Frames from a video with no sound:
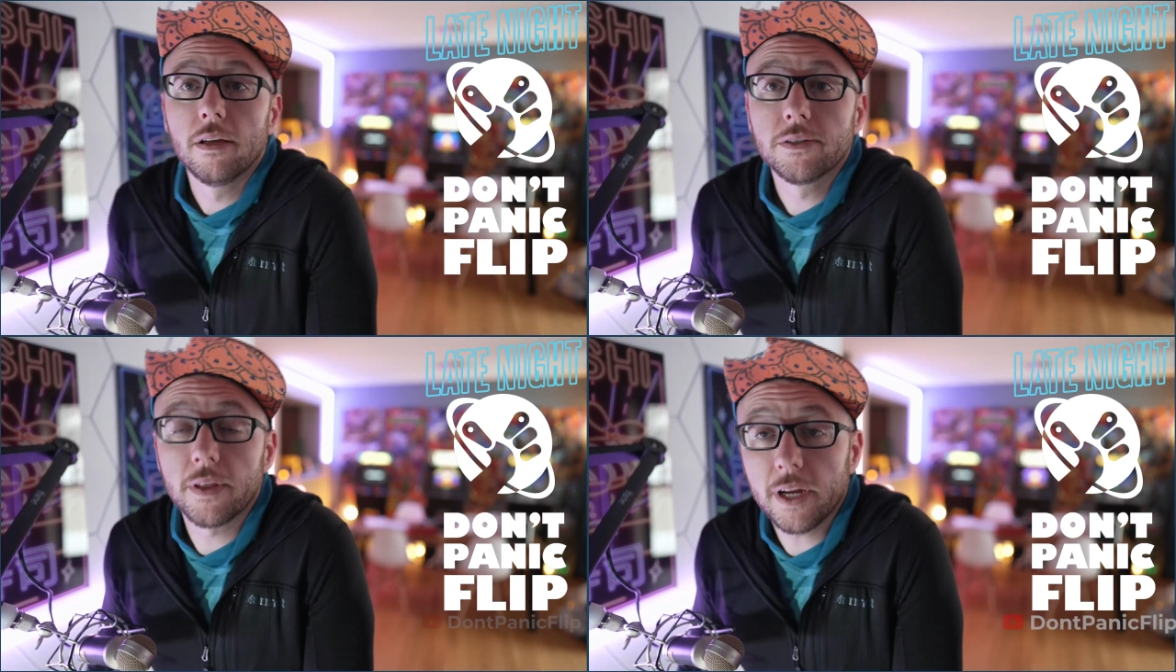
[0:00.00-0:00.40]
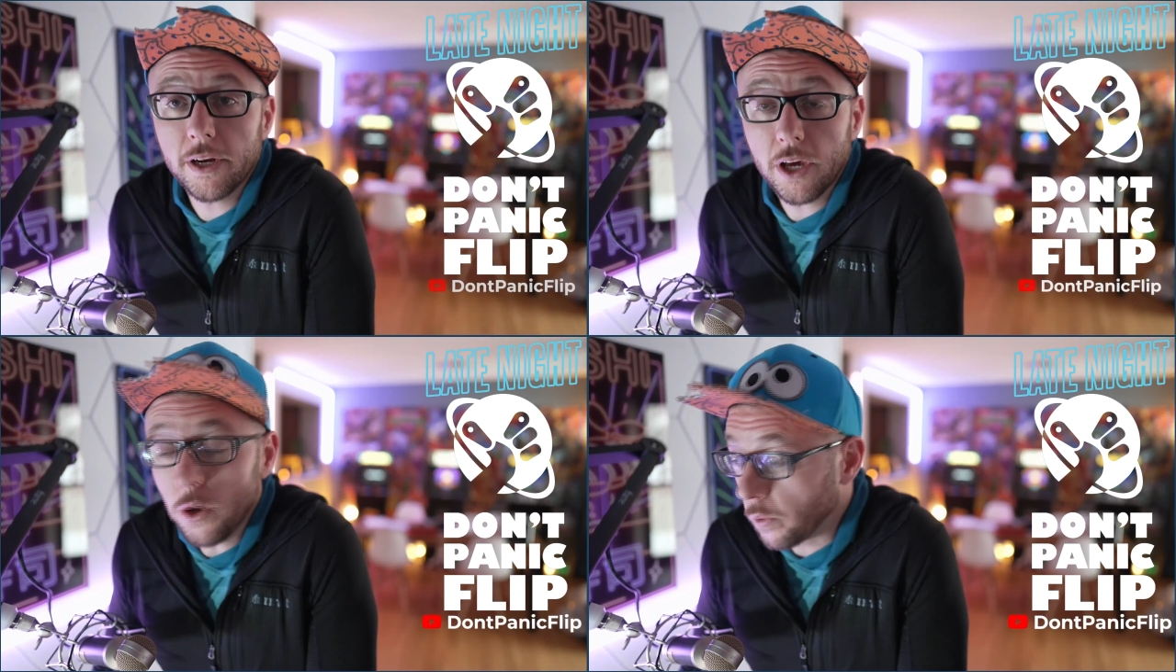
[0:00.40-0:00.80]
So there you
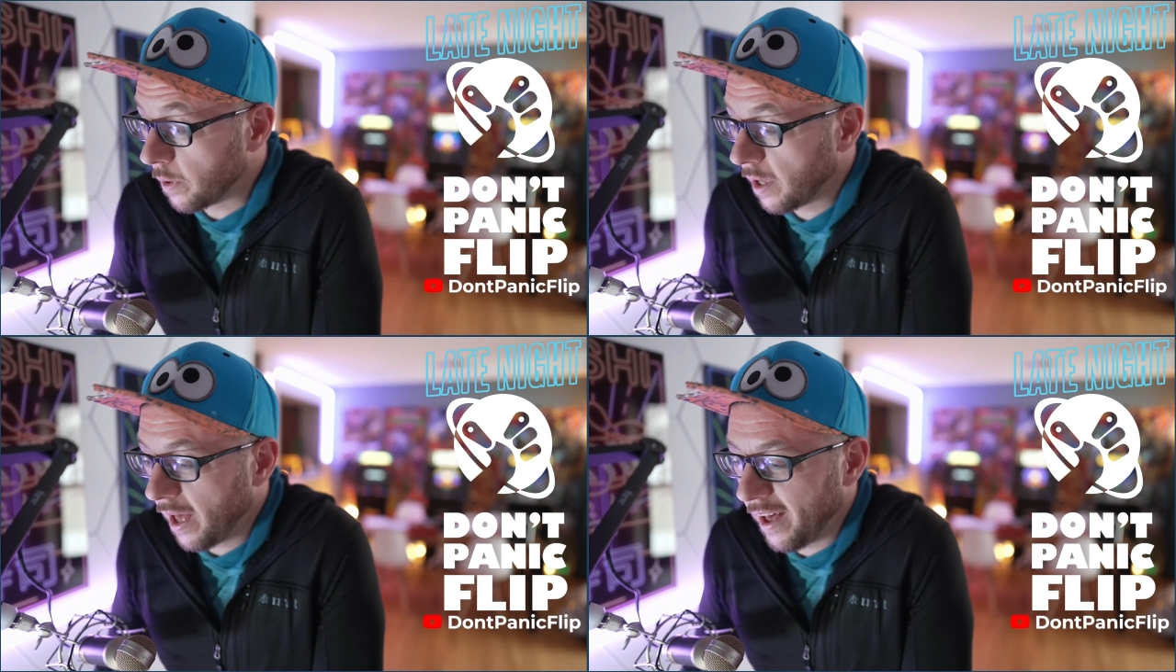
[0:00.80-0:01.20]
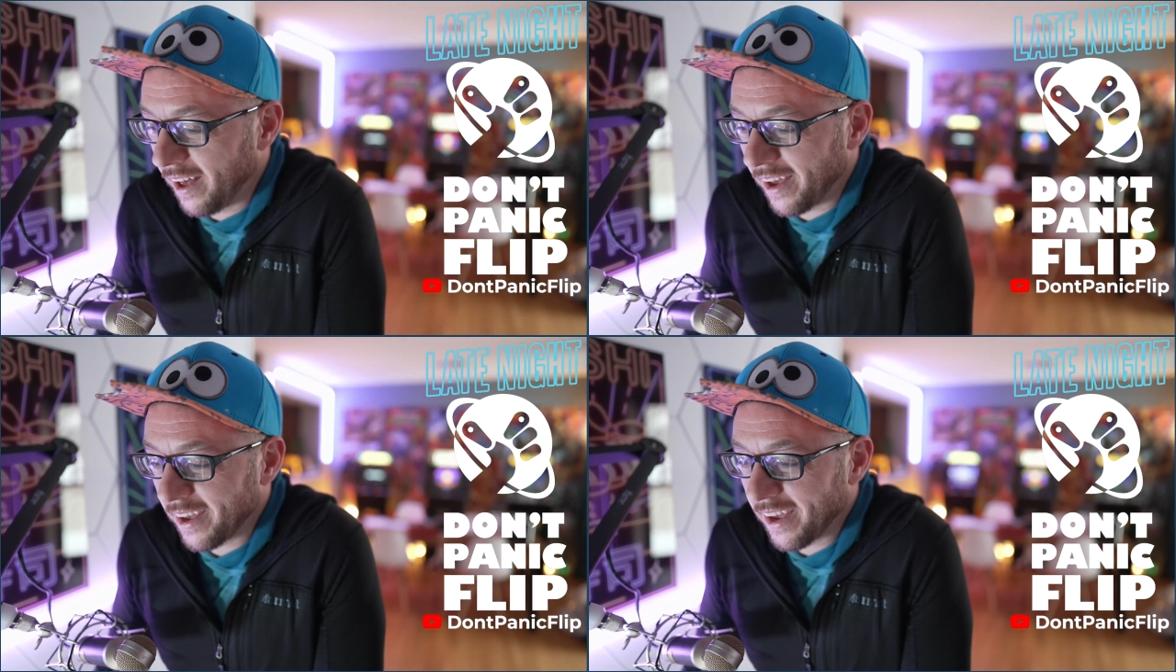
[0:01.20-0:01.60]
go.
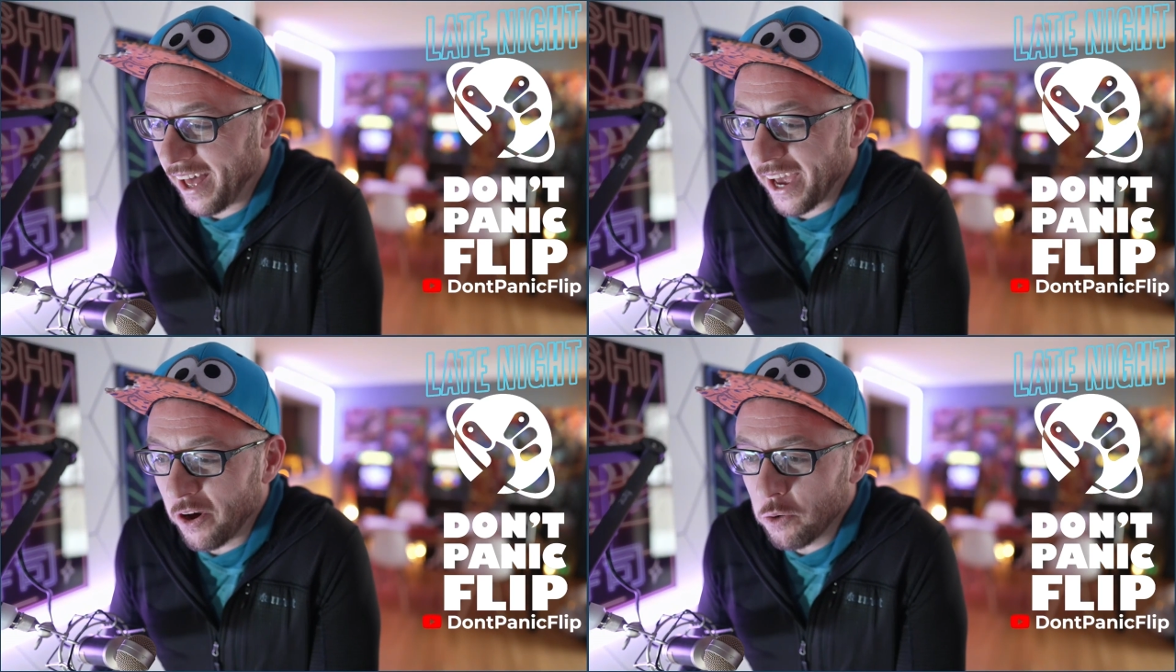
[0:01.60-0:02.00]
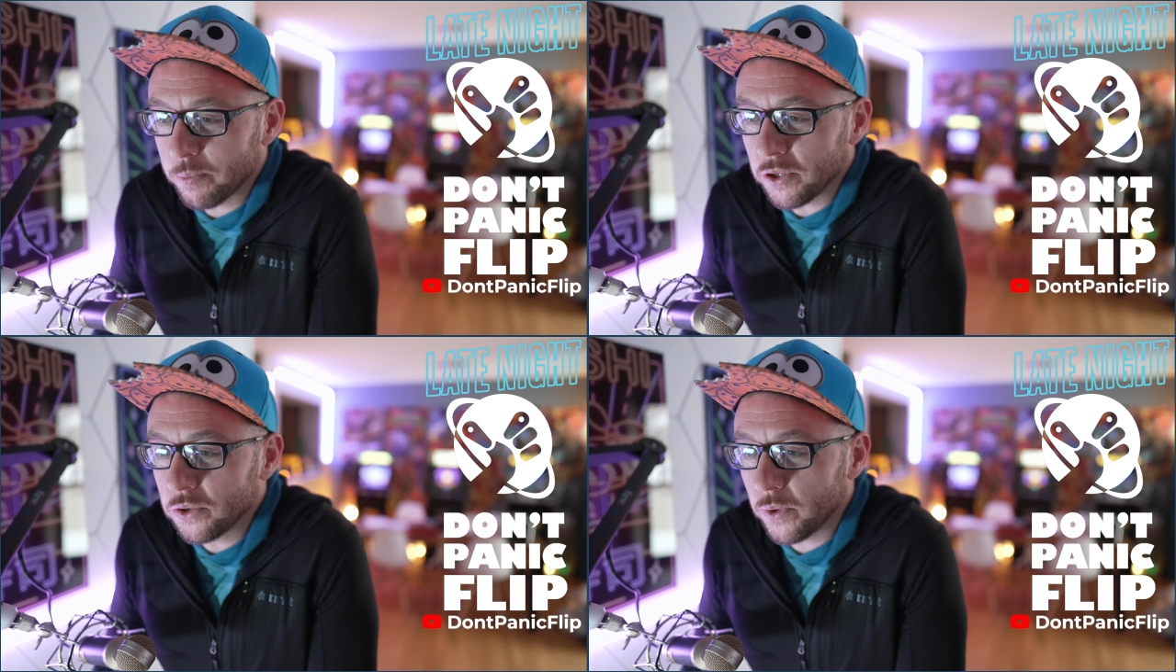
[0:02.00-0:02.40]
I
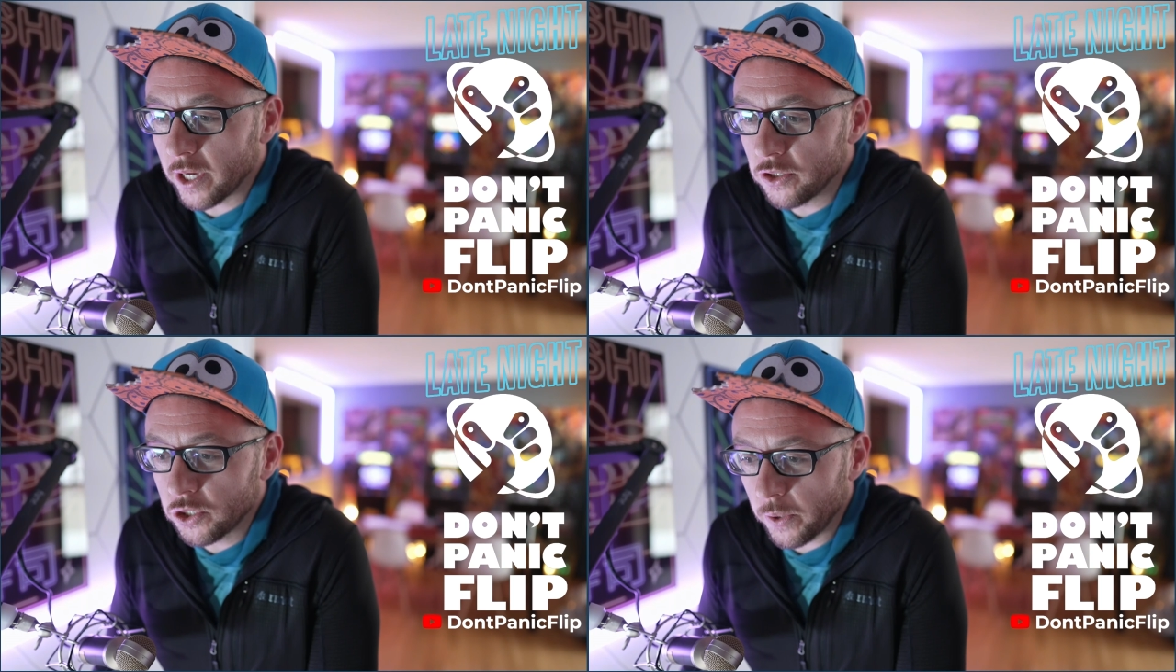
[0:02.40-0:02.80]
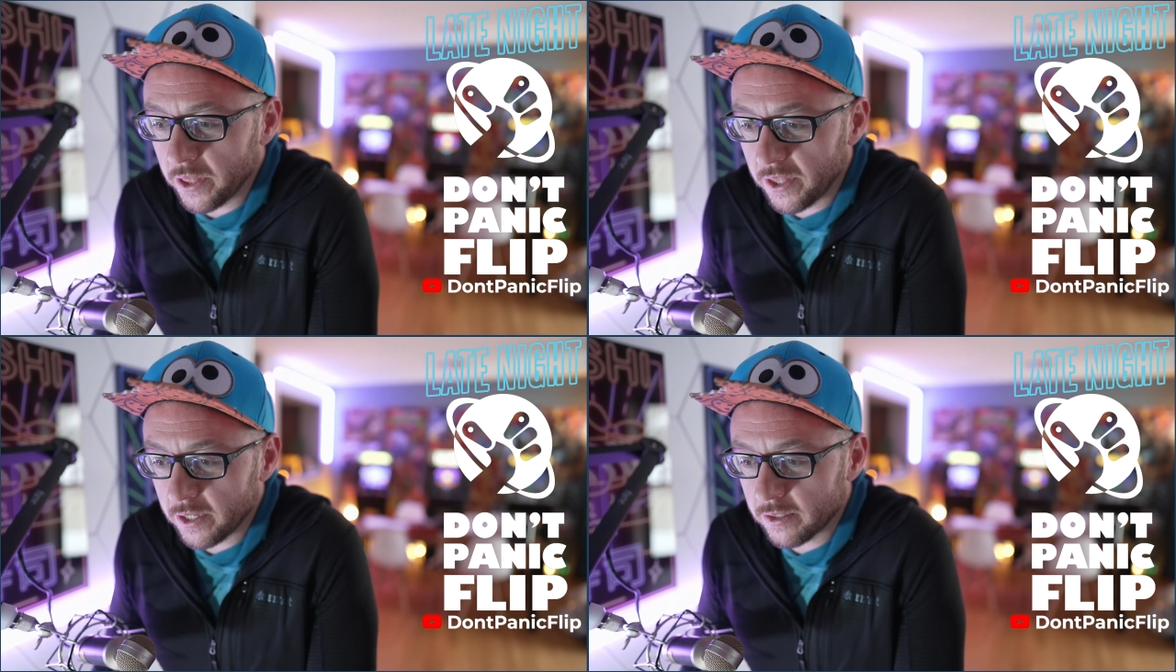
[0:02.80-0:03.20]
hope you
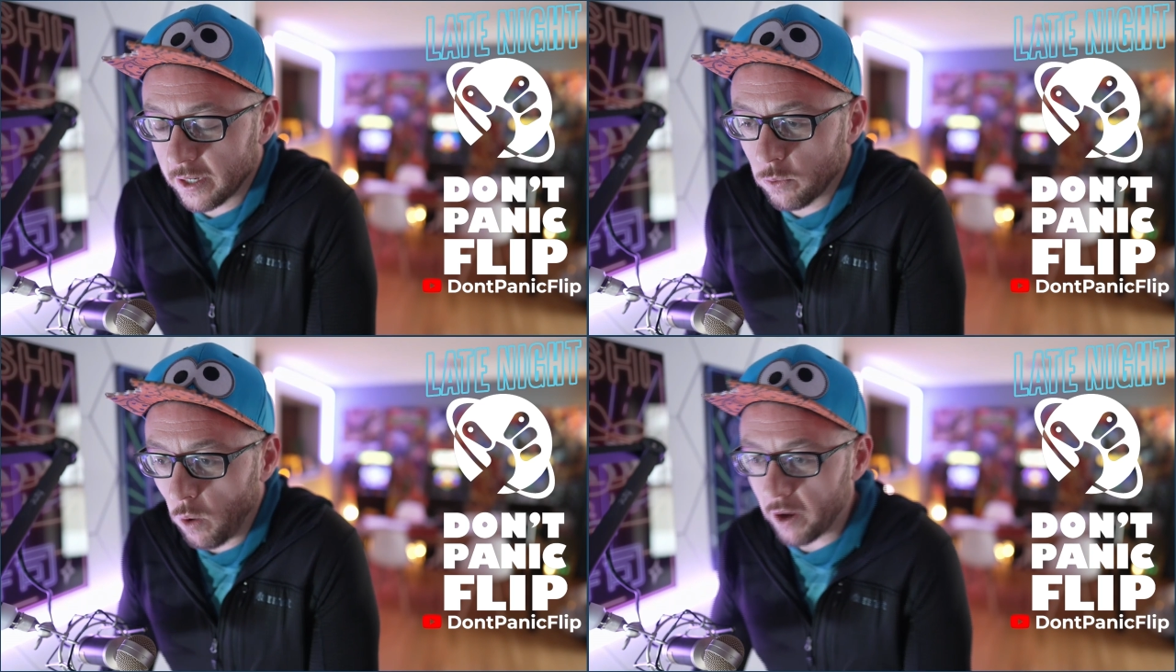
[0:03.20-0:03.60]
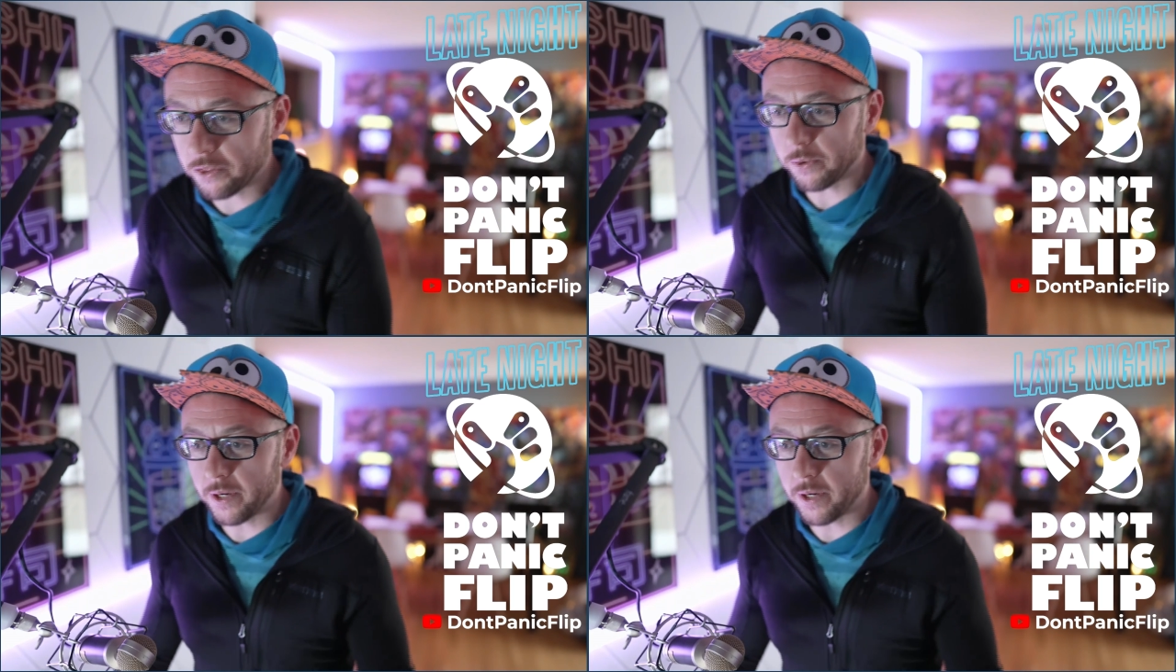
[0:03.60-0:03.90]
enjoyed this walkthrough,